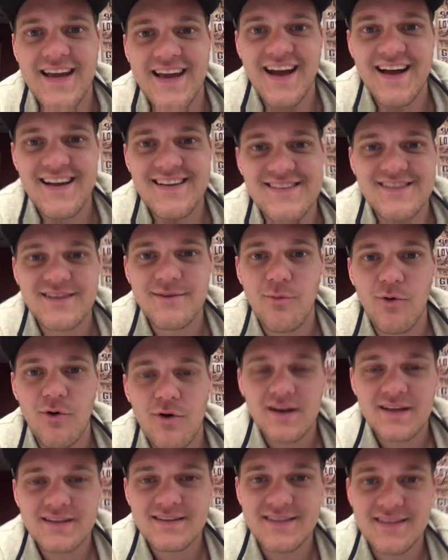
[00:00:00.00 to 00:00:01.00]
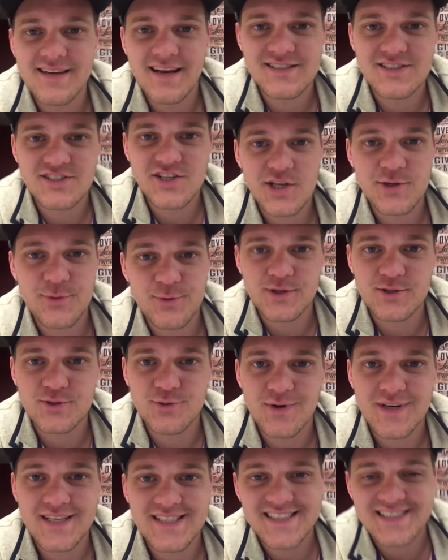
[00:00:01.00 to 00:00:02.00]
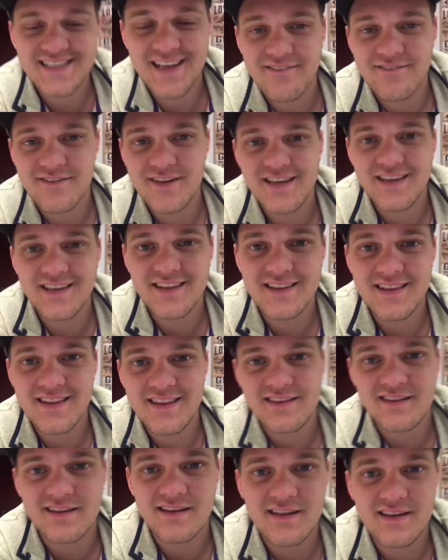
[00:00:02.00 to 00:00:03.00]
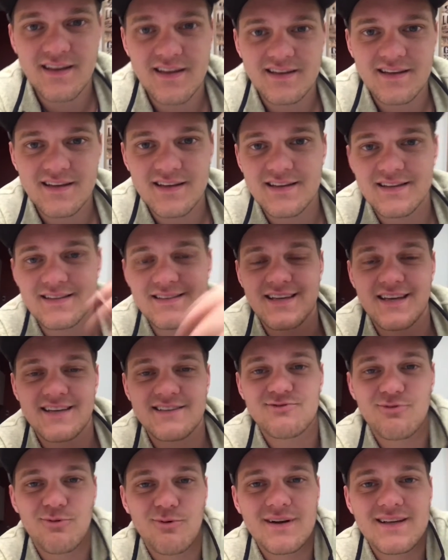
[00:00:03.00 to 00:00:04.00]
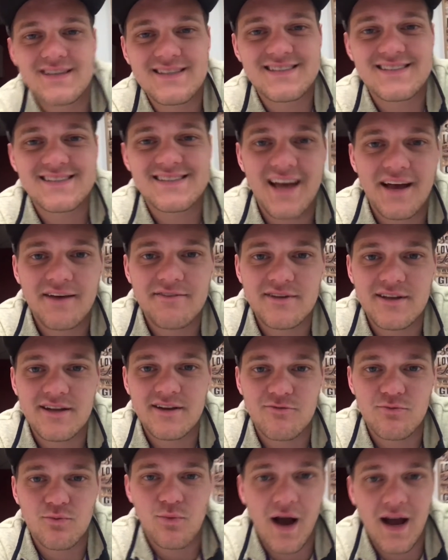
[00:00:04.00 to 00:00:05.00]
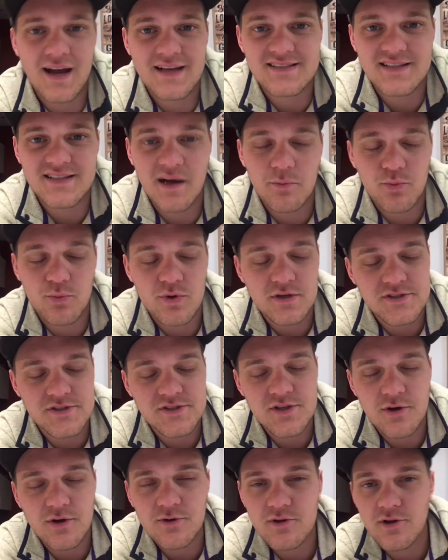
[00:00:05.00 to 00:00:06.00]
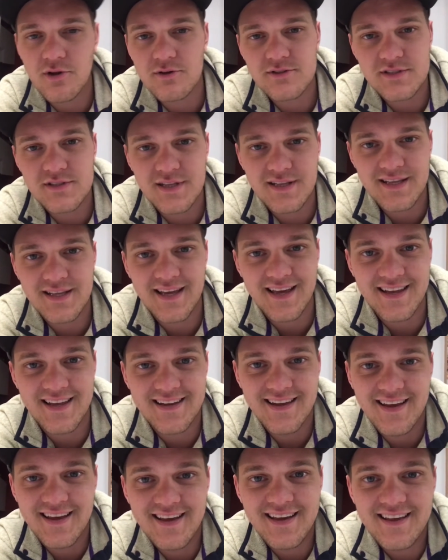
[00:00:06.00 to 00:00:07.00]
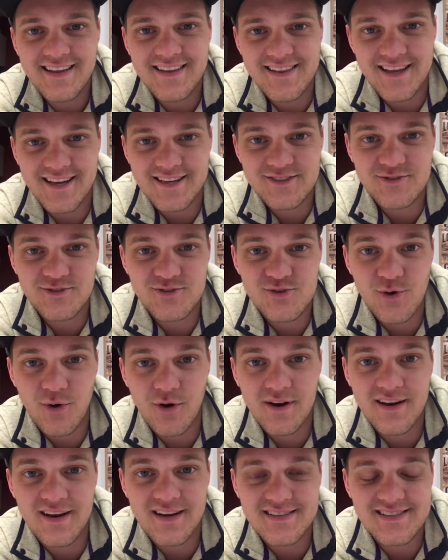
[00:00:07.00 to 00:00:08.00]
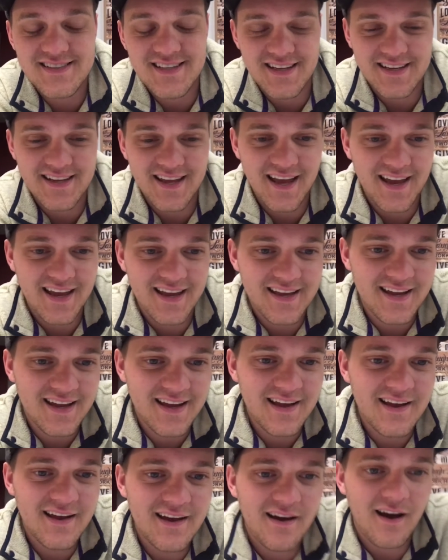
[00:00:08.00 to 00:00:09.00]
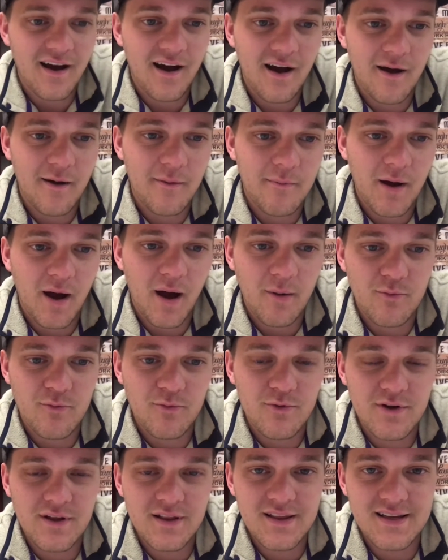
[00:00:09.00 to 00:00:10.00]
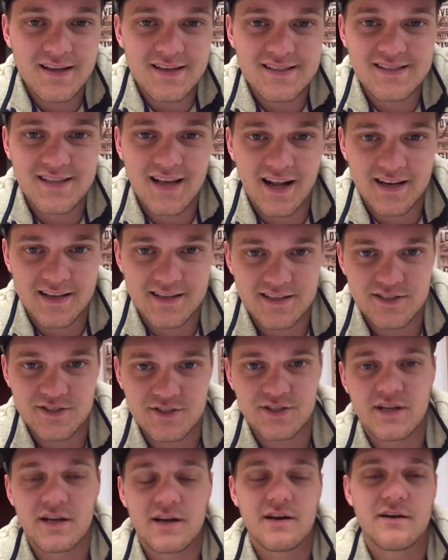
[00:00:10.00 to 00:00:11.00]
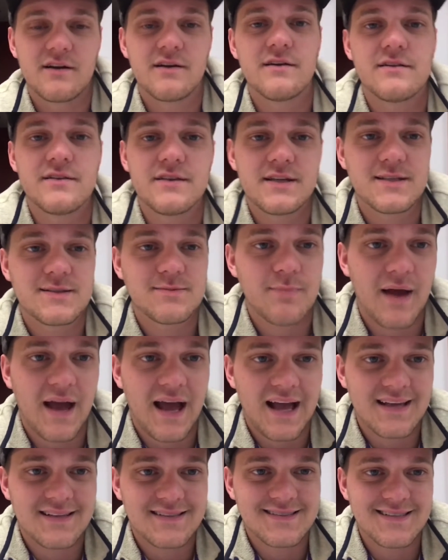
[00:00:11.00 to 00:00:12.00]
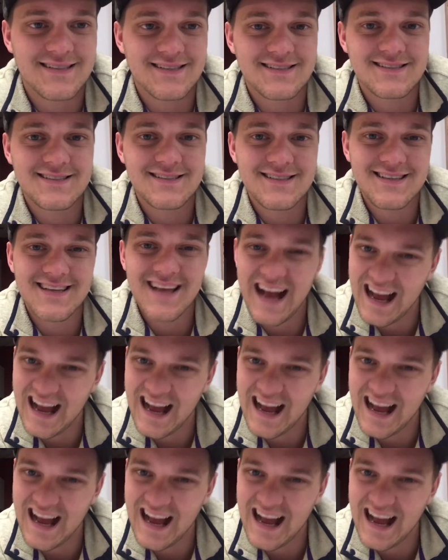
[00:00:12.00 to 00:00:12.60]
Hey guys, good morning. Today's January 27th, day 27 of Wise Up. We're so close to the end. Thanks for joining us today. I'm really excited to share this passage,